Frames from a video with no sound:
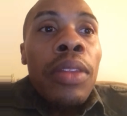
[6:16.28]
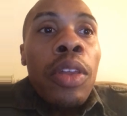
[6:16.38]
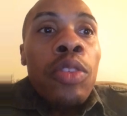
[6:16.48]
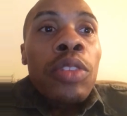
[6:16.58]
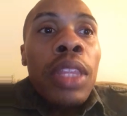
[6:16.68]

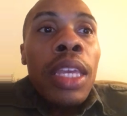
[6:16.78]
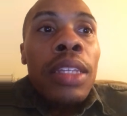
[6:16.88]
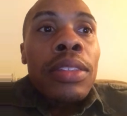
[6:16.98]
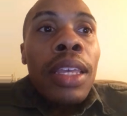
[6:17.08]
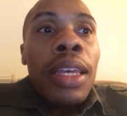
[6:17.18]
those are
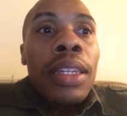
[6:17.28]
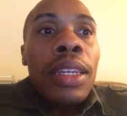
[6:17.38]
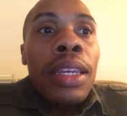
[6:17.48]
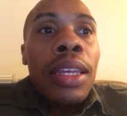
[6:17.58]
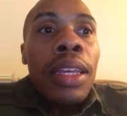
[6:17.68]
things that
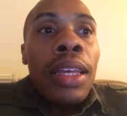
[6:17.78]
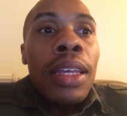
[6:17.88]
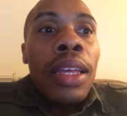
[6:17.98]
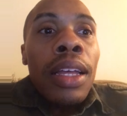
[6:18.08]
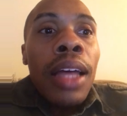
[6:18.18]

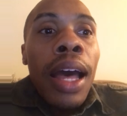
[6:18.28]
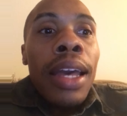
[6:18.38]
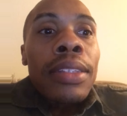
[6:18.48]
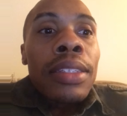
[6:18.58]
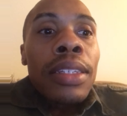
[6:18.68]
I,
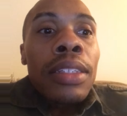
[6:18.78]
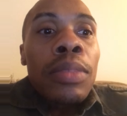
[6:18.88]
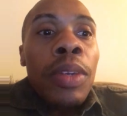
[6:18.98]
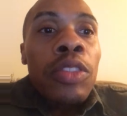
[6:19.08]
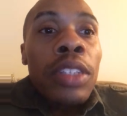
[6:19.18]
as a
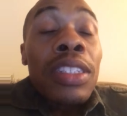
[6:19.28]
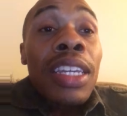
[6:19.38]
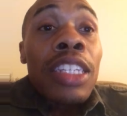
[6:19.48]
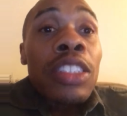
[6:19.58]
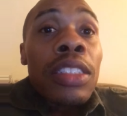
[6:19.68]
special
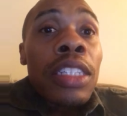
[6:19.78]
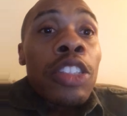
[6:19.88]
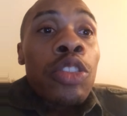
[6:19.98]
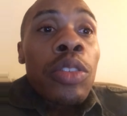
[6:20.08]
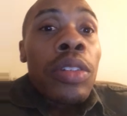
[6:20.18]
education
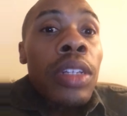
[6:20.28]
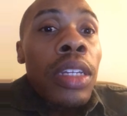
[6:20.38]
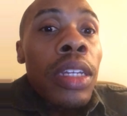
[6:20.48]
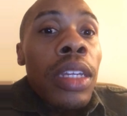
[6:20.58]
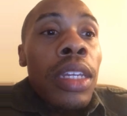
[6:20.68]
teacher,
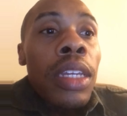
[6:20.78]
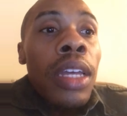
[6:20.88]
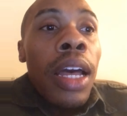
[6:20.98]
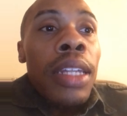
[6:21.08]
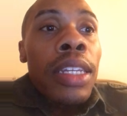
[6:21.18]

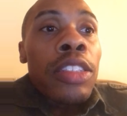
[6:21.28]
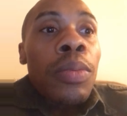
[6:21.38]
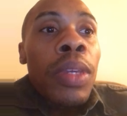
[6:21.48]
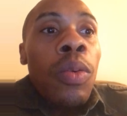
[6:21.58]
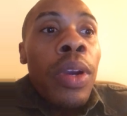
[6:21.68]
need to
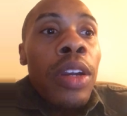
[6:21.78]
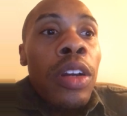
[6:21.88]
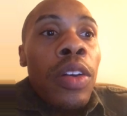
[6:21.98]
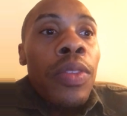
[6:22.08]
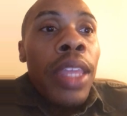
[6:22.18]
be aware
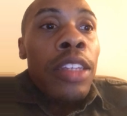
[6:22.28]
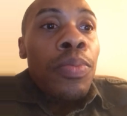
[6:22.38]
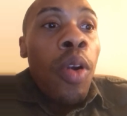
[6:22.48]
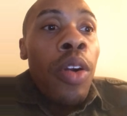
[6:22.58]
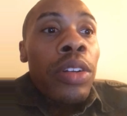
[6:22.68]
of, and that's
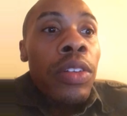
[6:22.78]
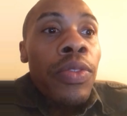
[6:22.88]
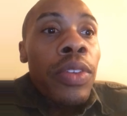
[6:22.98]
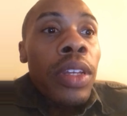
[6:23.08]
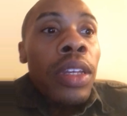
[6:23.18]
part
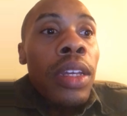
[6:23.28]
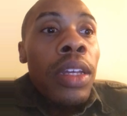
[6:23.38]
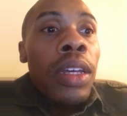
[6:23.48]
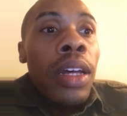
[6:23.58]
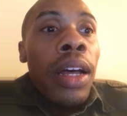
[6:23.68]
of
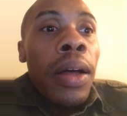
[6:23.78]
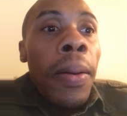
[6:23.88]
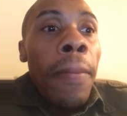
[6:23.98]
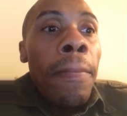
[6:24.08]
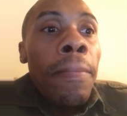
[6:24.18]

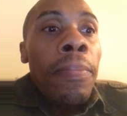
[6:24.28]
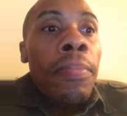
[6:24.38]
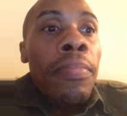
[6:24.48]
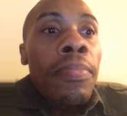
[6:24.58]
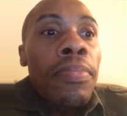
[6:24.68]
um,
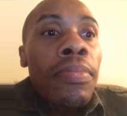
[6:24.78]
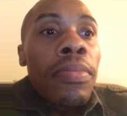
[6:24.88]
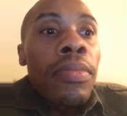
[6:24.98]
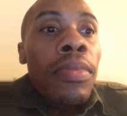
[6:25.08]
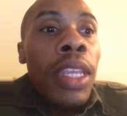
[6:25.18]

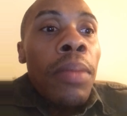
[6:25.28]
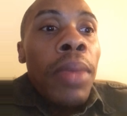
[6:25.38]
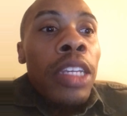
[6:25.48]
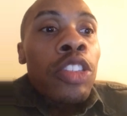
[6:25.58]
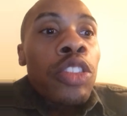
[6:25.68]

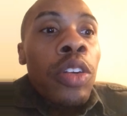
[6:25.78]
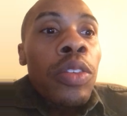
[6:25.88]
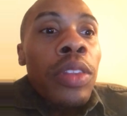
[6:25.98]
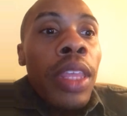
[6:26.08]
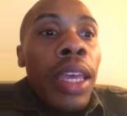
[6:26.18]
making
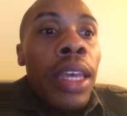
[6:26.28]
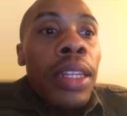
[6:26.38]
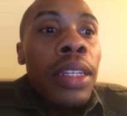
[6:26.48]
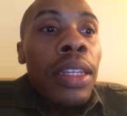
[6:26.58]
certain that